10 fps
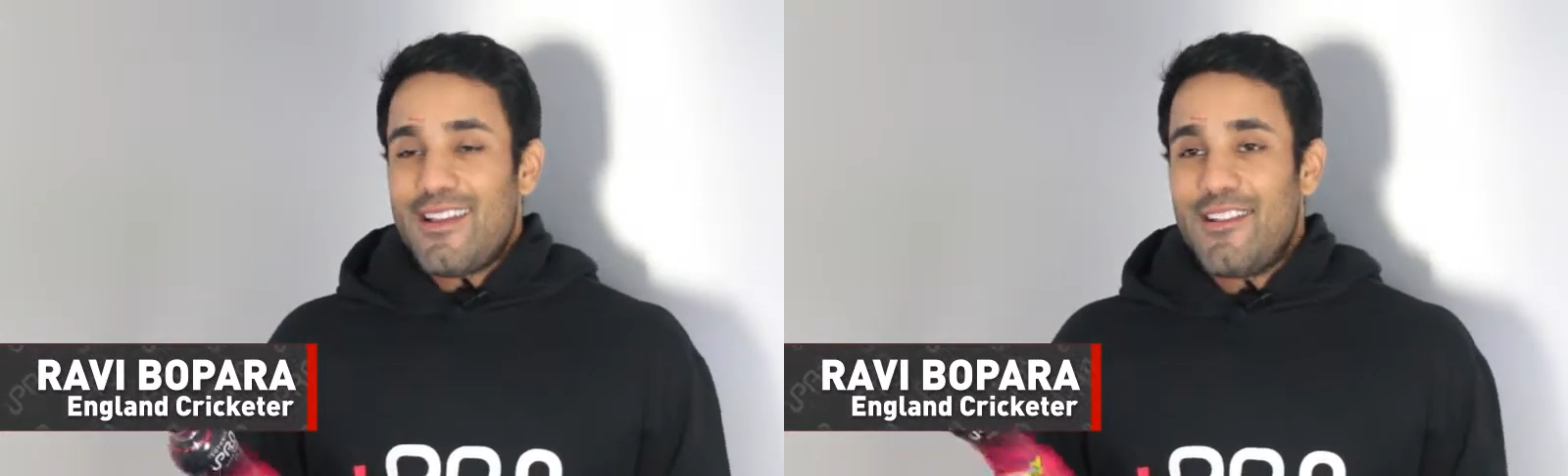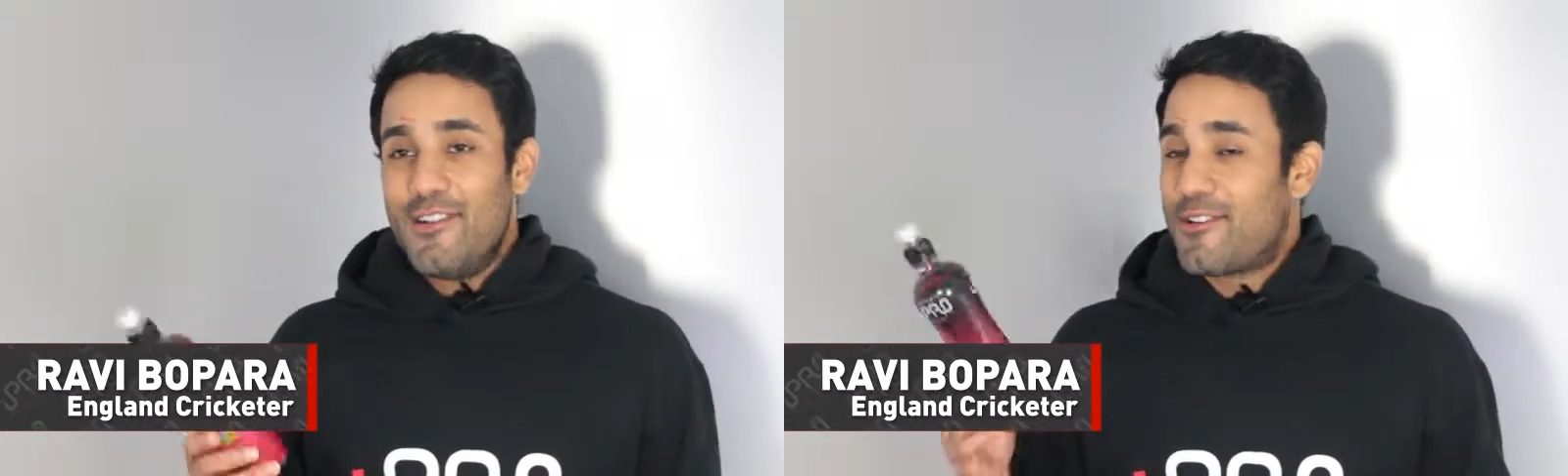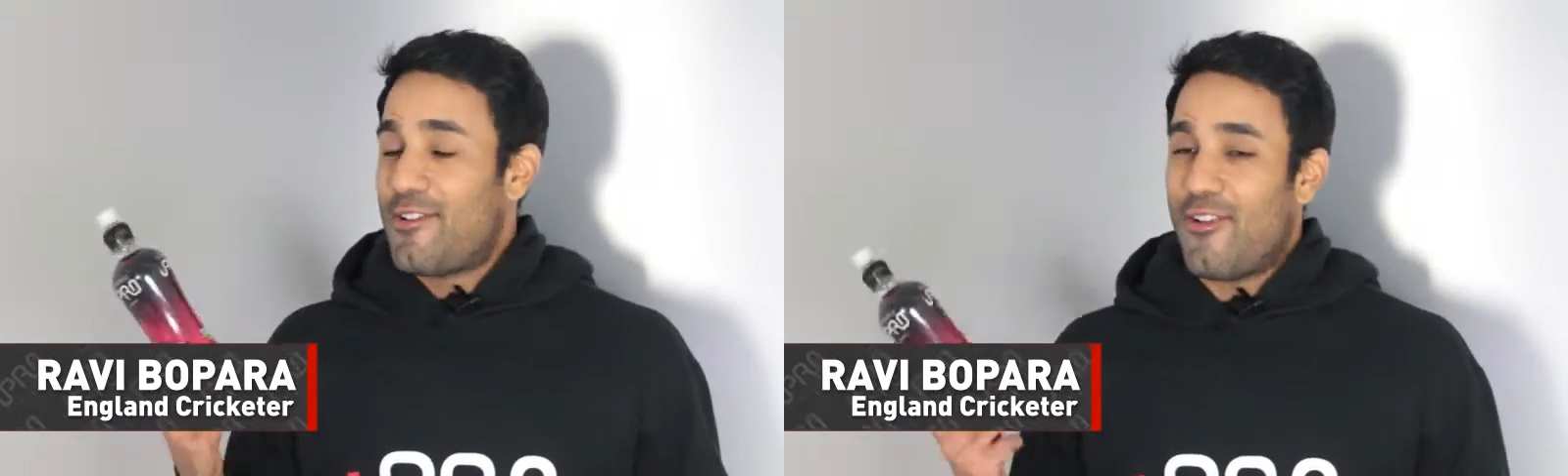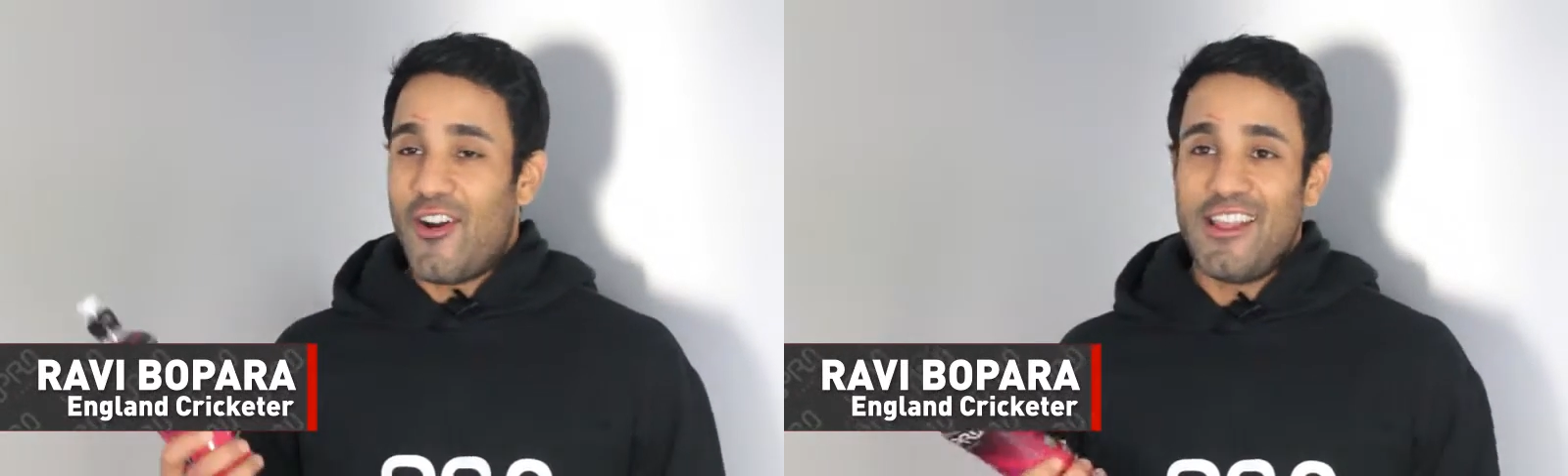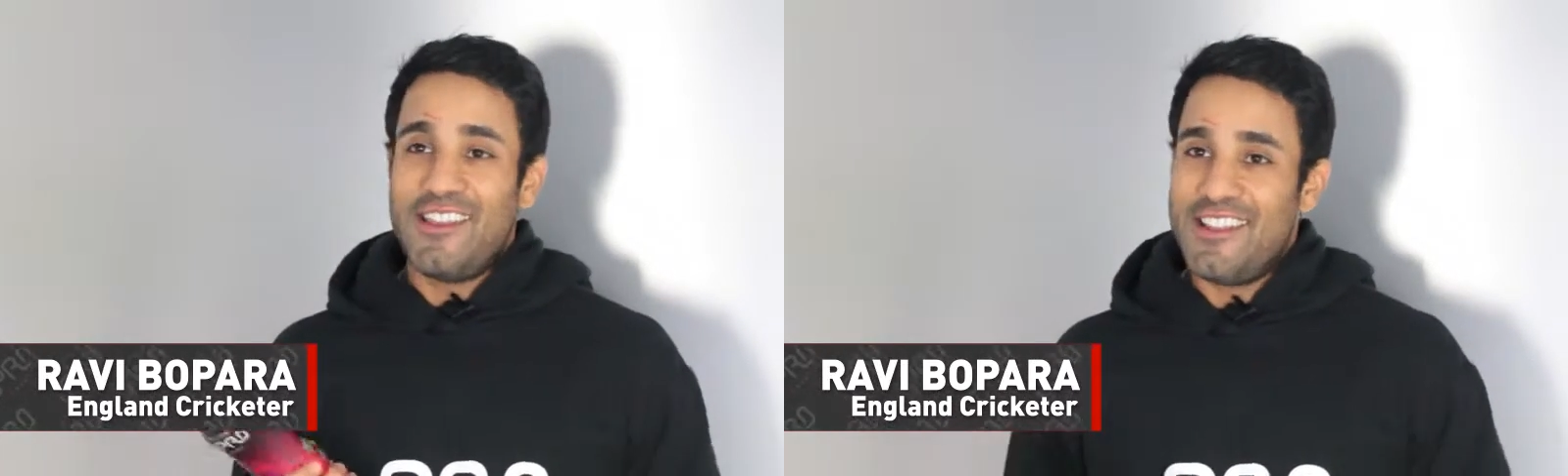Look,
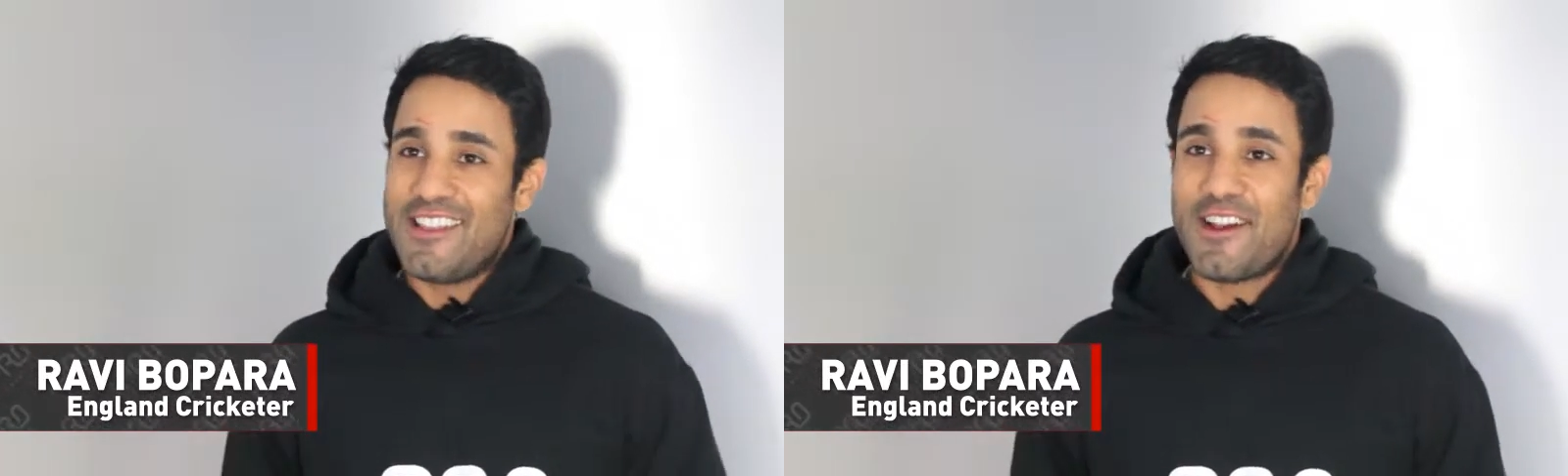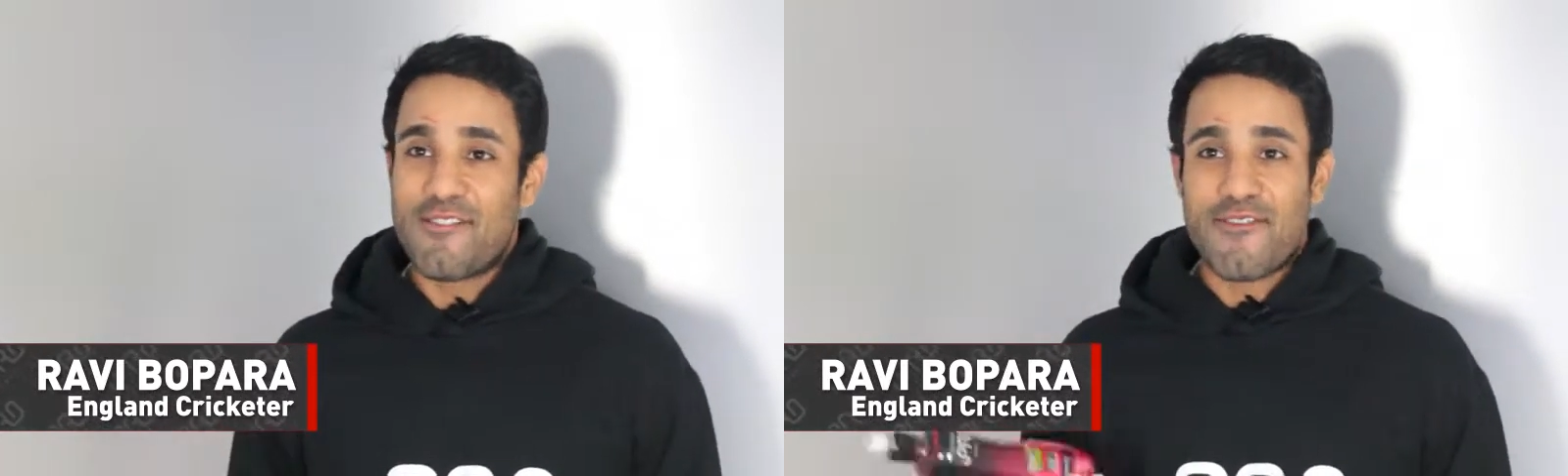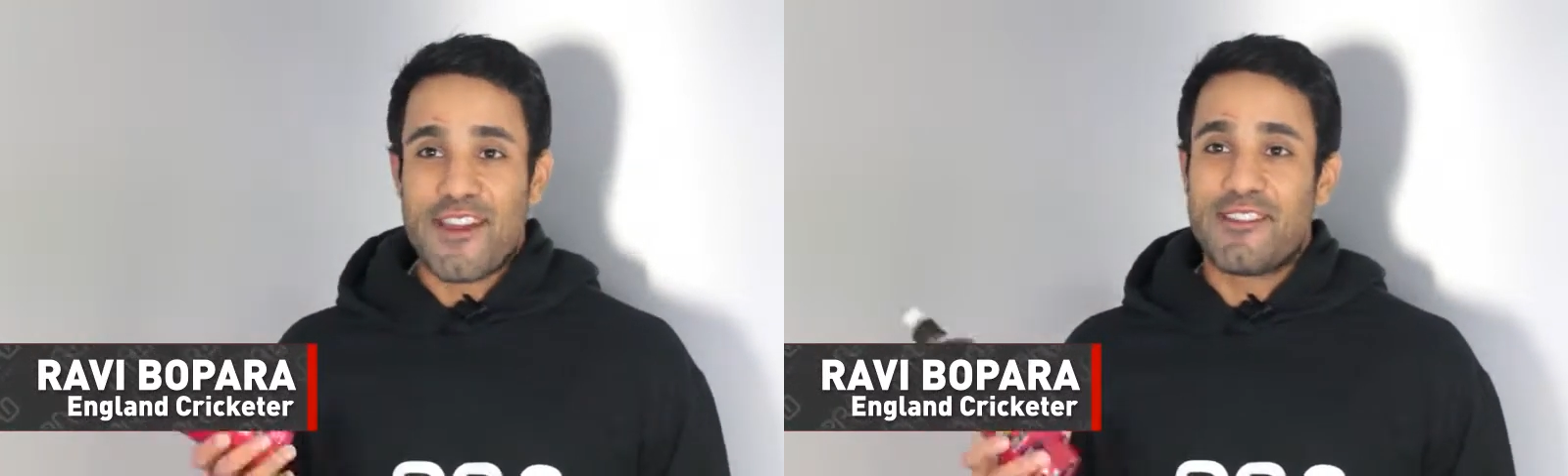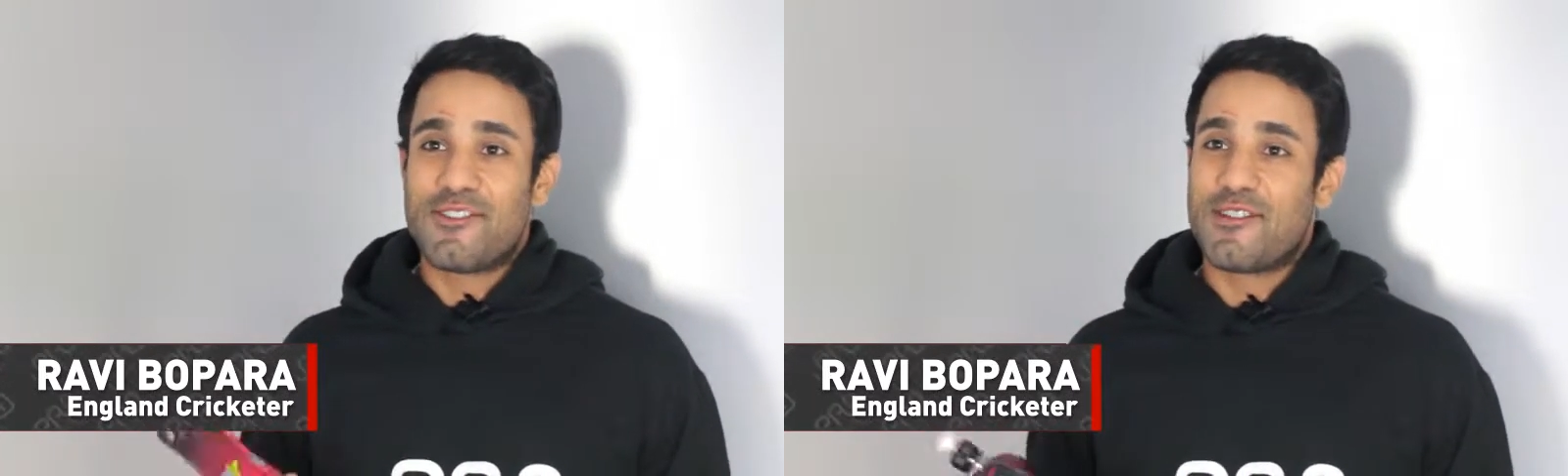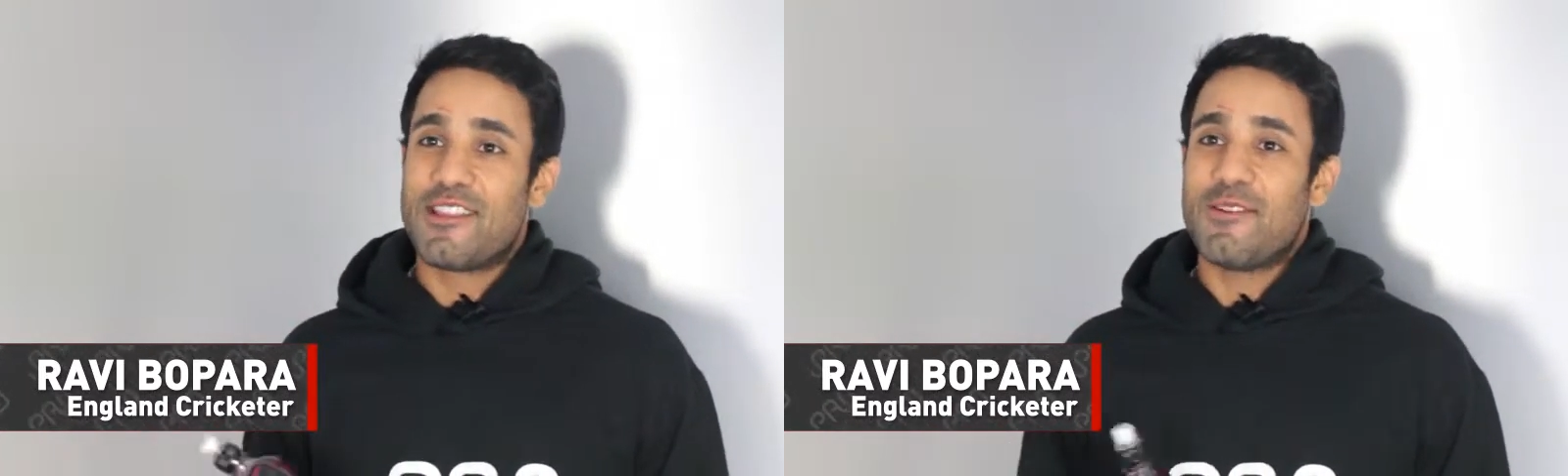finally, I've found a
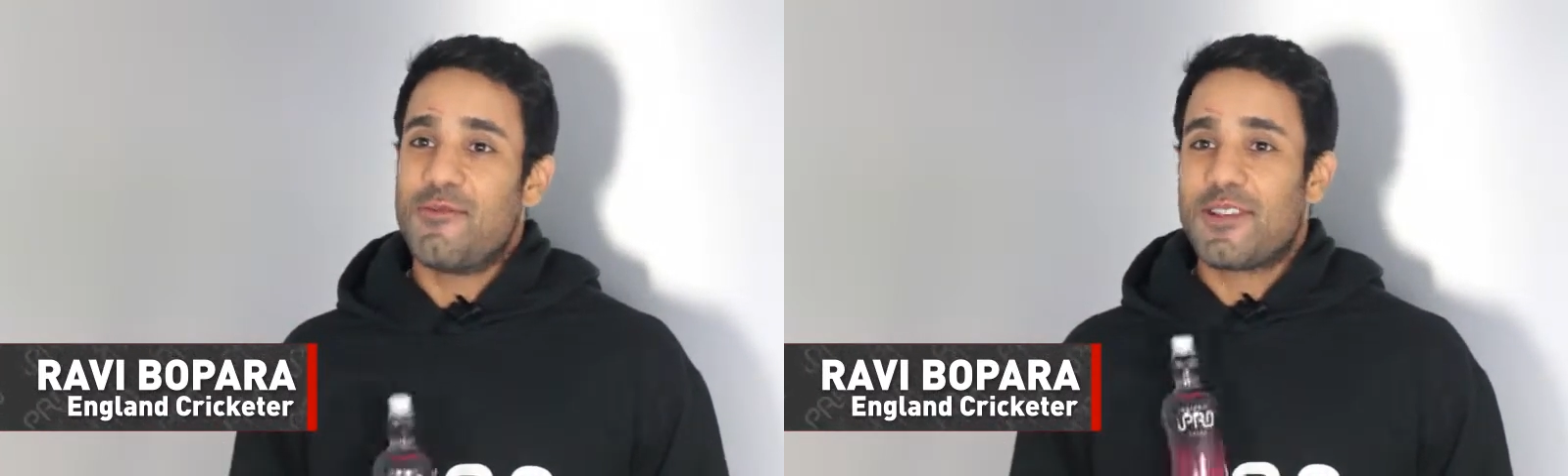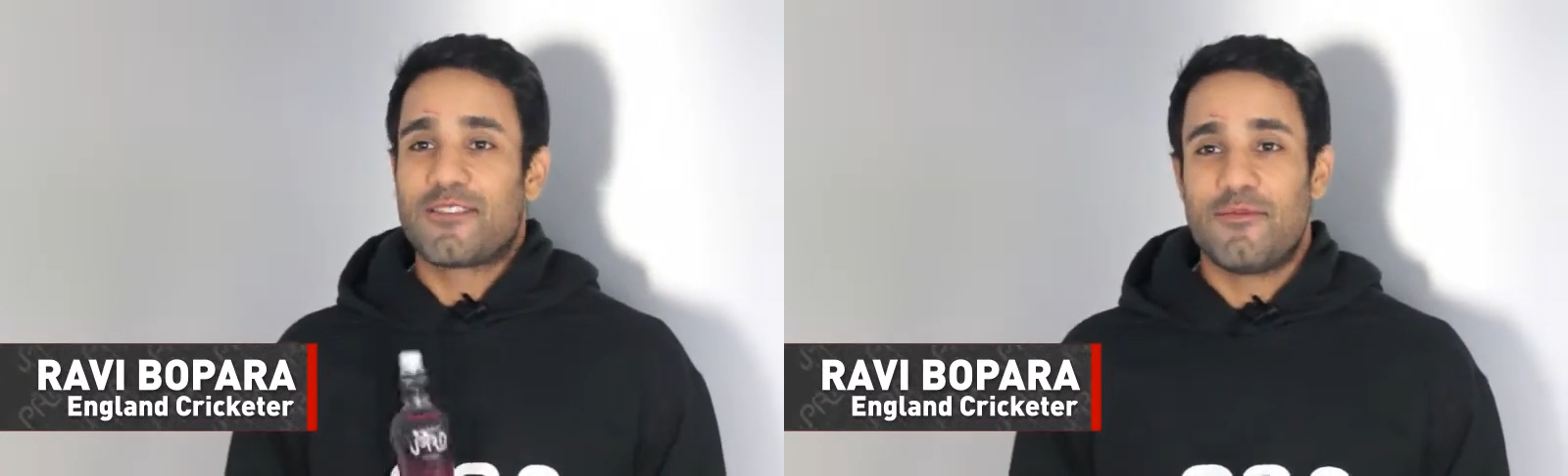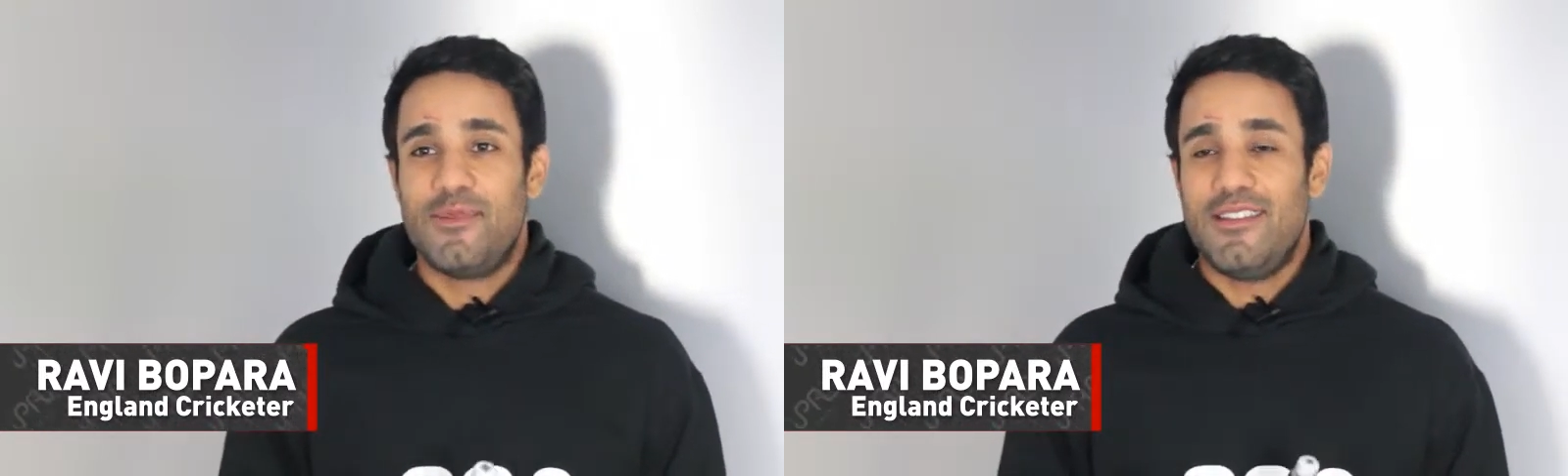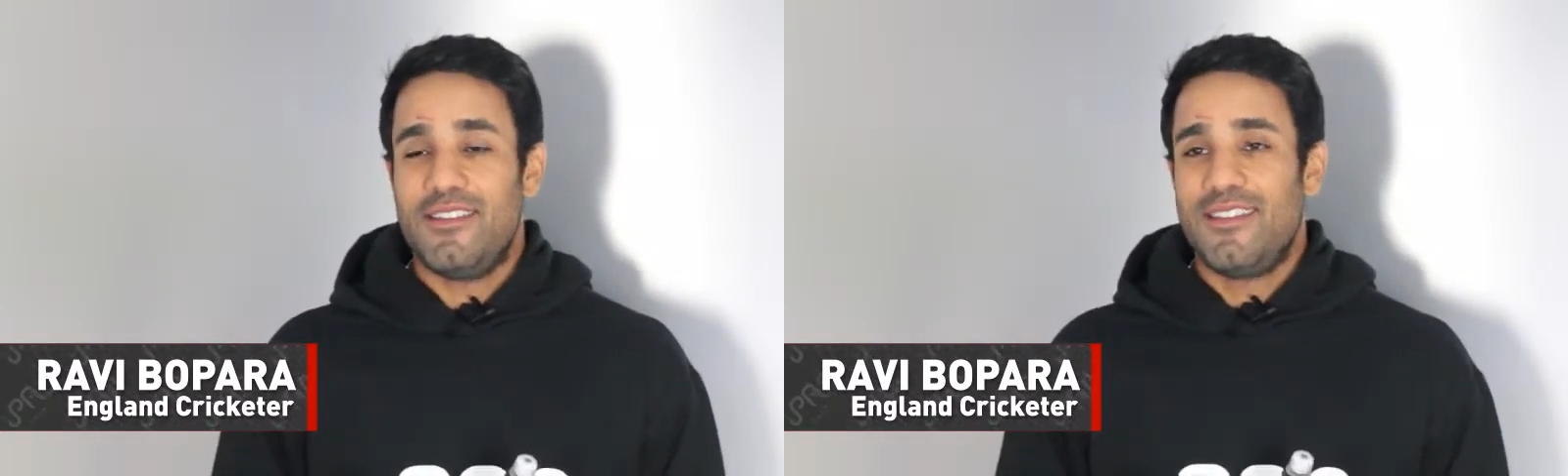drink that works for me.